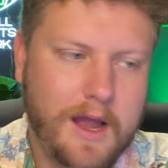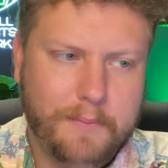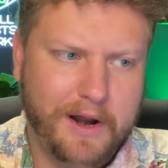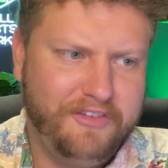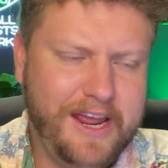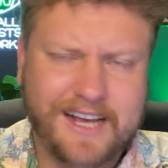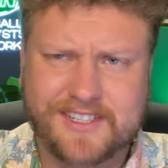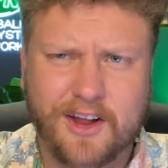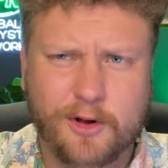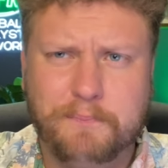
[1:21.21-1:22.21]
But if he
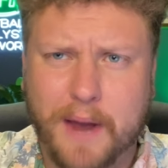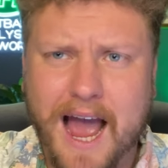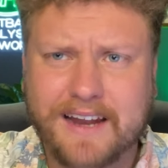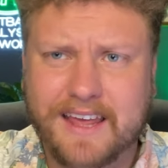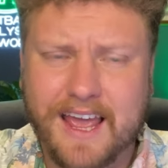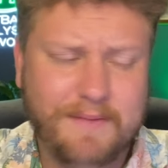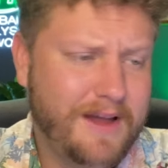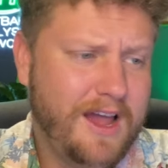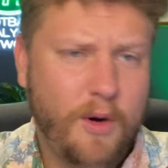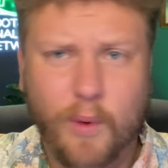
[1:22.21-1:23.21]
has another bad
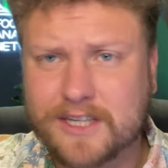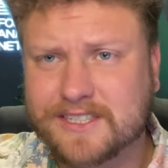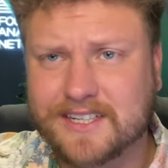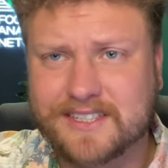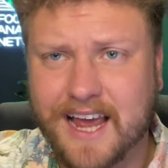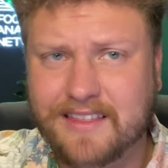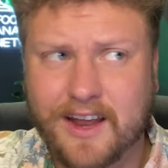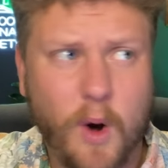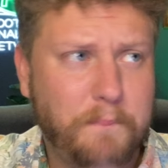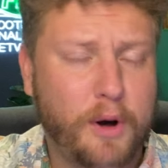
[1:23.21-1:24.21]
game, what's to say
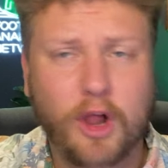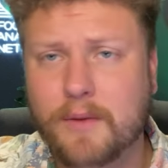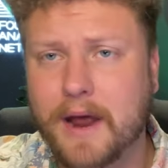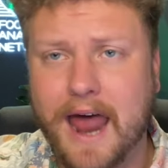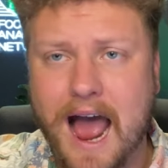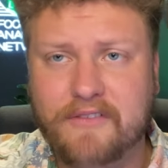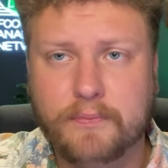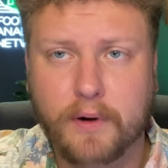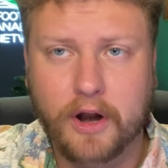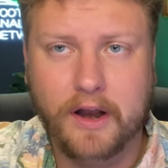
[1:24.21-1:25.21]
they don't pull him at half
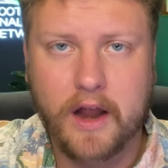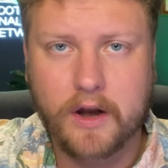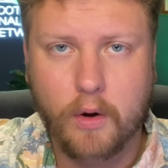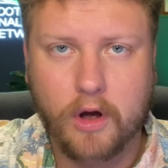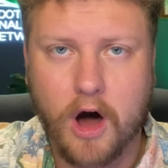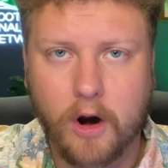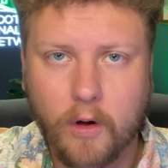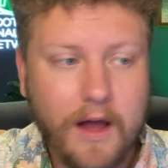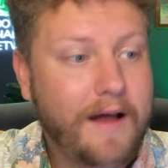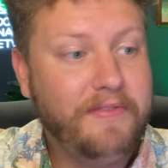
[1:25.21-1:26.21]
and put in Aiden O'Connell?
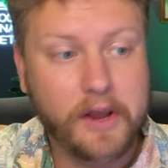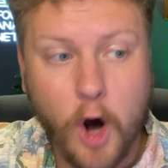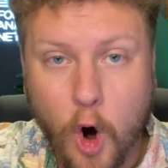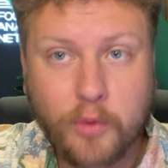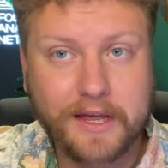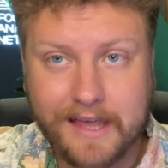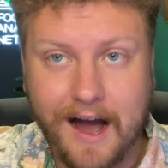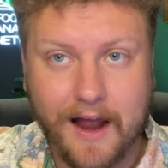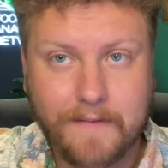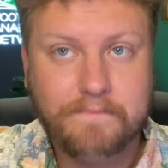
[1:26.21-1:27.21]
The only
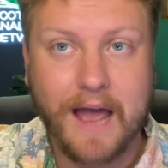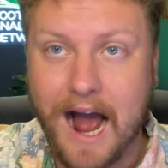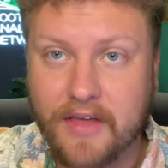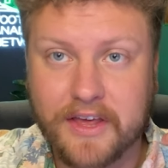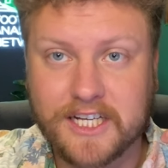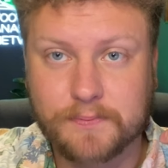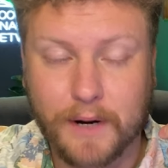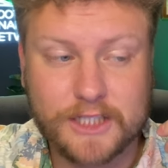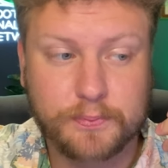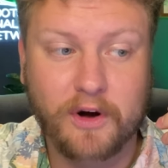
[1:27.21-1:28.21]
guy I think is
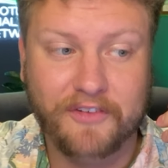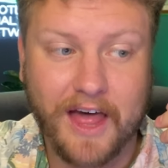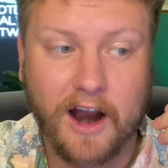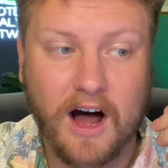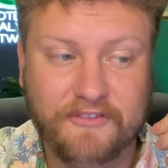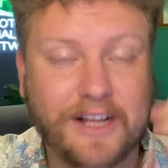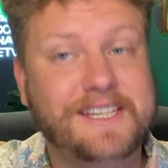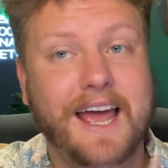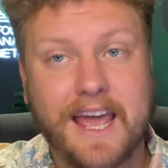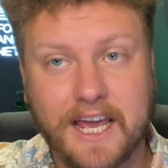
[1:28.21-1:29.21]
bust-proof in that
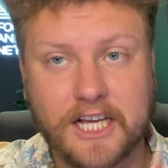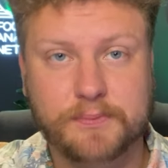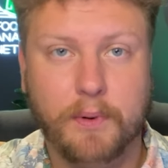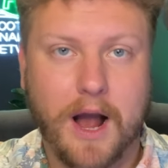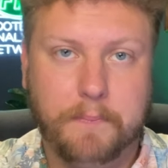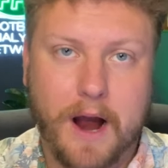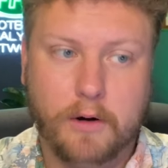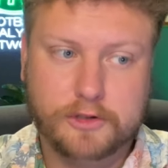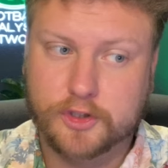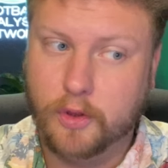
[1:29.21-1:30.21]
offense is Brock
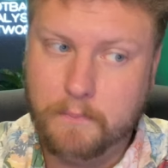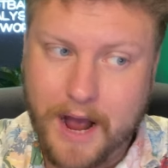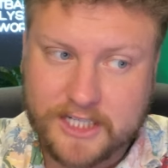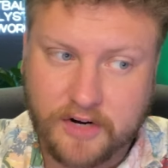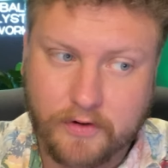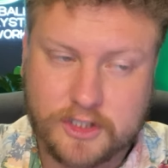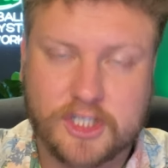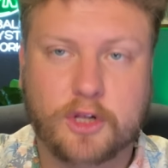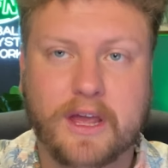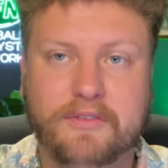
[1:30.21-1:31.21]
Bowers. So the matchup
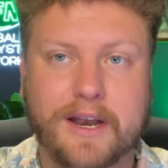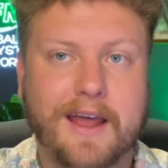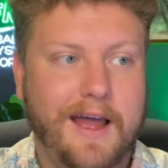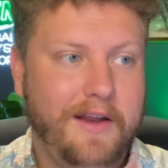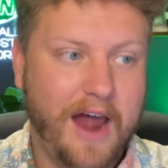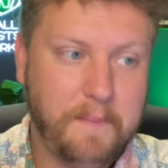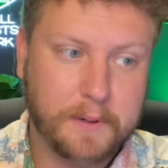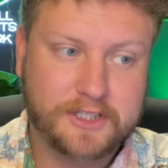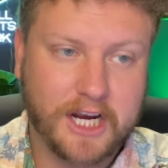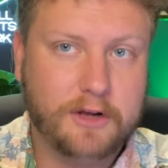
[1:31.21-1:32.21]
versus Cleveland, not
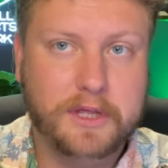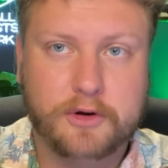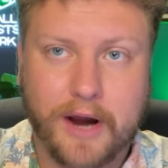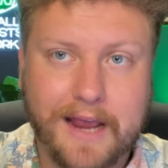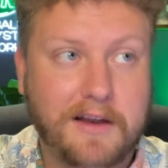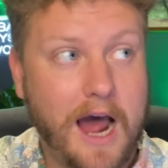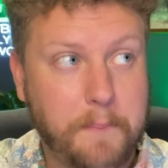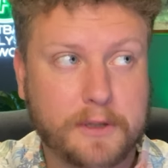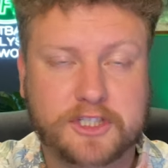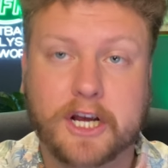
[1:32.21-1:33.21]
particularly great,
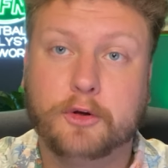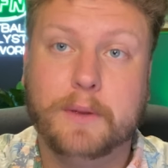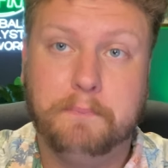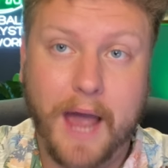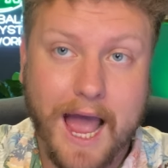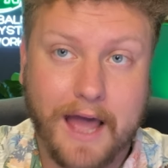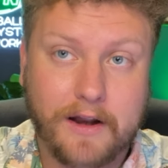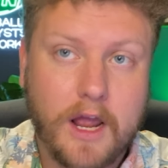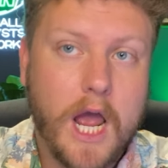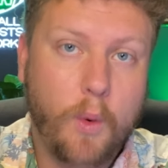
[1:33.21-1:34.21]
not particularly
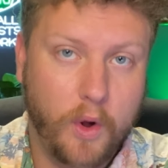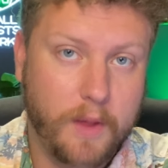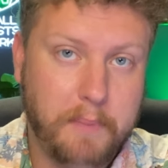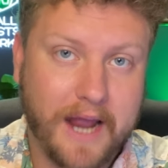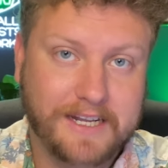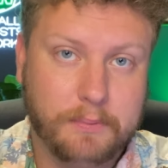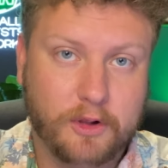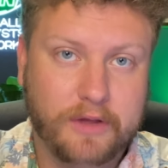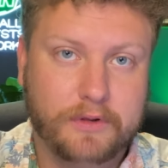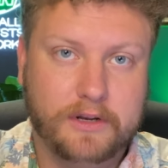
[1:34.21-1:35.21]
bad with a banged-up
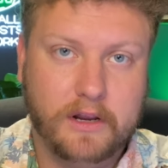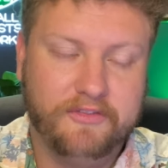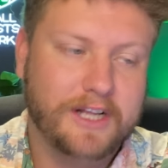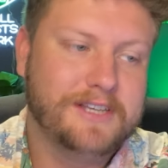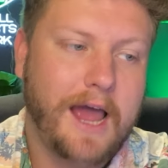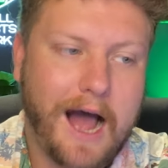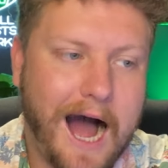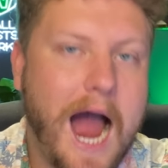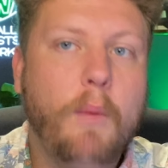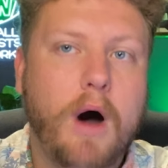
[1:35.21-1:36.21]
Cleveland defense.
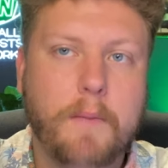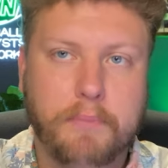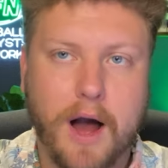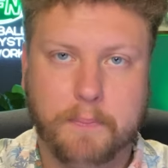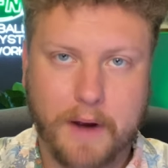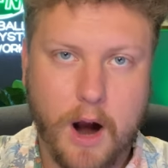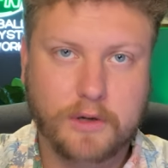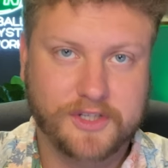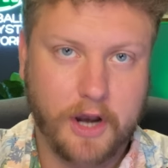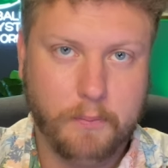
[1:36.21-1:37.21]
I want Brock
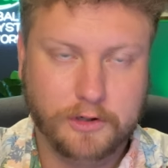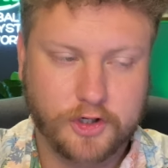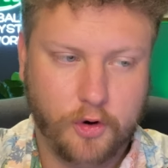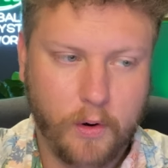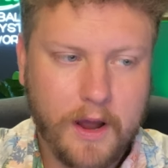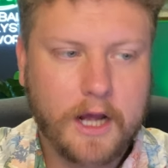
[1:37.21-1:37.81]
Bowers at number two.